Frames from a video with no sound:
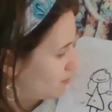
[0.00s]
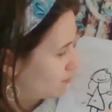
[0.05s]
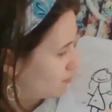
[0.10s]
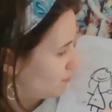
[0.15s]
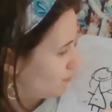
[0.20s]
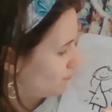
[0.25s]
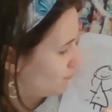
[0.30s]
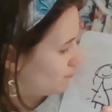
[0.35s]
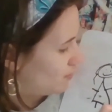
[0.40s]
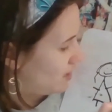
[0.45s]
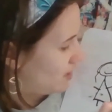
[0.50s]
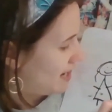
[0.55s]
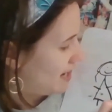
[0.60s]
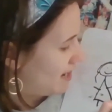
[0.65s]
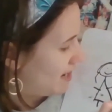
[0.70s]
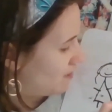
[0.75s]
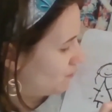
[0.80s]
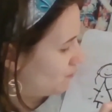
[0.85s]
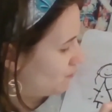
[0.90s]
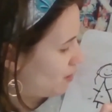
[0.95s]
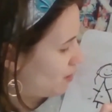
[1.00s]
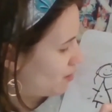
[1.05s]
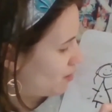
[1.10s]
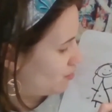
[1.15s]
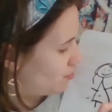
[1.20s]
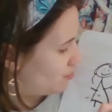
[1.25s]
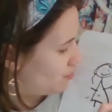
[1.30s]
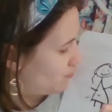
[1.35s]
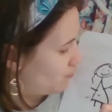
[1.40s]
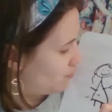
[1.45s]
So she had 1,
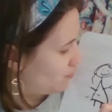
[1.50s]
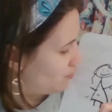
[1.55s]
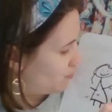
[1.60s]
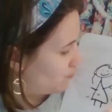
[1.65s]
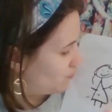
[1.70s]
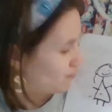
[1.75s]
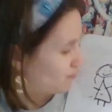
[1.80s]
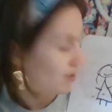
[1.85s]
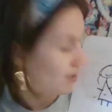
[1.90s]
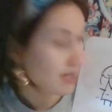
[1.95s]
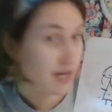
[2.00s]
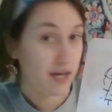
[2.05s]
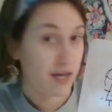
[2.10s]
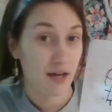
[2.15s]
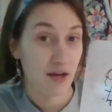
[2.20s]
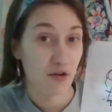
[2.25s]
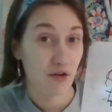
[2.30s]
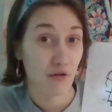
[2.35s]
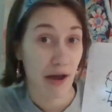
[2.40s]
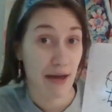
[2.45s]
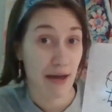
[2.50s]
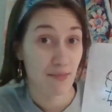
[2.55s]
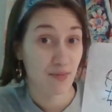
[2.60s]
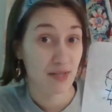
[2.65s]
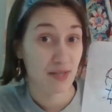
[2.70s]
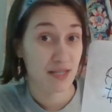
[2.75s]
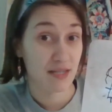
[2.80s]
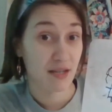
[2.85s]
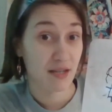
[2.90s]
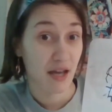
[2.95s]
2, 3
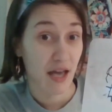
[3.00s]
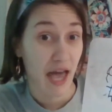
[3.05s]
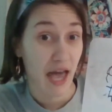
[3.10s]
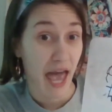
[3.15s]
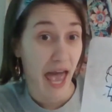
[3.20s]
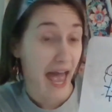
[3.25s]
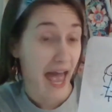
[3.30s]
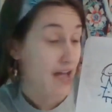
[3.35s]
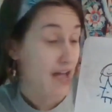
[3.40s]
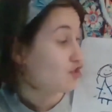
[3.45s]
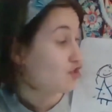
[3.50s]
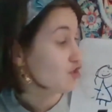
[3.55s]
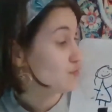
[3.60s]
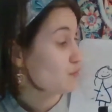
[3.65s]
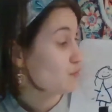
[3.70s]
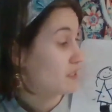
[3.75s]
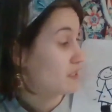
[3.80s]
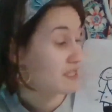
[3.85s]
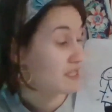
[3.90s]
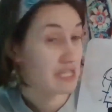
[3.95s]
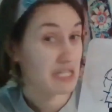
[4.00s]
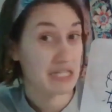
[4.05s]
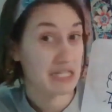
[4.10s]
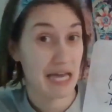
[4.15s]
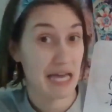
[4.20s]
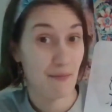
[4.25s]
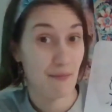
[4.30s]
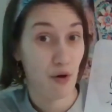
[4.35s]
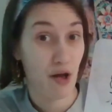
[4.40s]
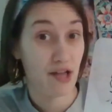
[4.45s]
grapes, and she went to the
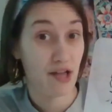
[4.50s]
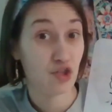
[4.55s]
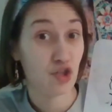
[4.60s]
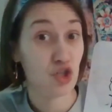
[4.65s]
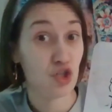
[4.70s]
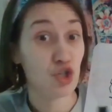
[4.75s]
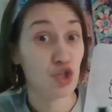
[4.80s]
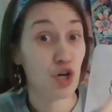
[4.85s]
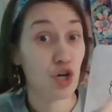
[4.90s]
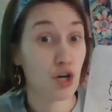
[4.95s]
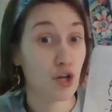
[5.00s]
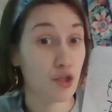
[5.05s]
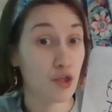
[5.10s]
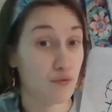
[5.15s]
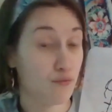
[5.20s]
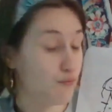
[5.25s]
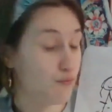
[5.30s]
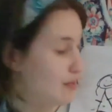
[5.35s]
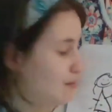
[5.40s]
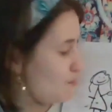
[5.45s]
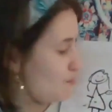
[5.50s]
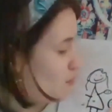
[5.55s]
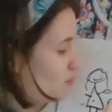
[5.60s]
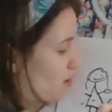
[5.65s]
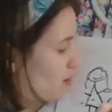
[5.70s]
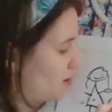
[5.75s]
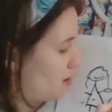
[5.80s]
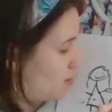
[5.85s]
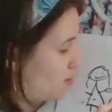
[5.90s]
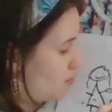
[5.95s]
table and she took 3
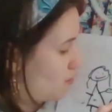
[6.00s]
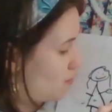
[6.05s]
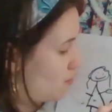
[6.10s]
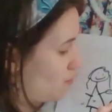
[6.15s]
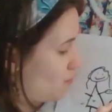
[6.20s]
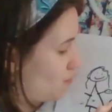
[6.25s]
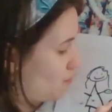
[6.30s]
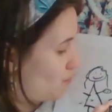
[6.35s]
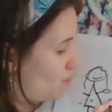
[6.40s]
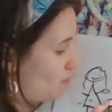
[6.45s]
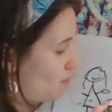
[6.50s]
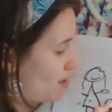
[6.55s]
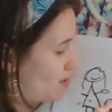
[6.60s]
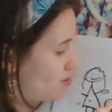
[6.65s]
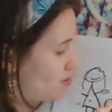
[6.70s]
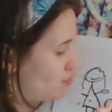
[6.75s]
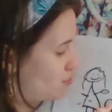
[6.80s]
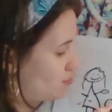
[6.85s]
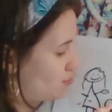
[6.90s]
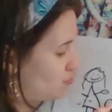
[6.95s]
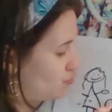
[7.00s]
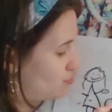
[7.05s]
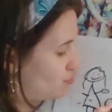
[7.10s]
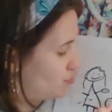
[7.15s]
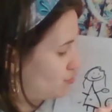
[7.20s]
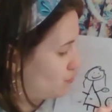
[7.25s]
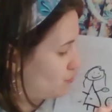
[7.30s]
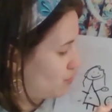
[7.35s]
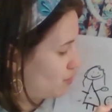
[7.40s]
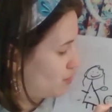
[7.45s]
more. 1,
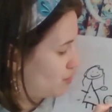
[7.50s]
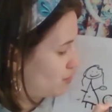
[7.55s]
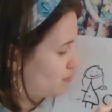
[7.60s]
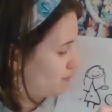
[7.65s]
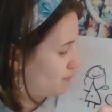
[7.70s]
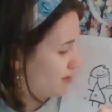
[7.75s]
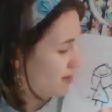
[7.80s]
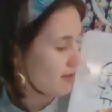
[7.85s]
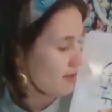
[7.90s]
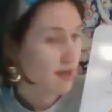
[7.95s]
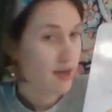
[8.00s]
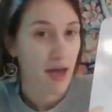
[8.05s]
2, 3.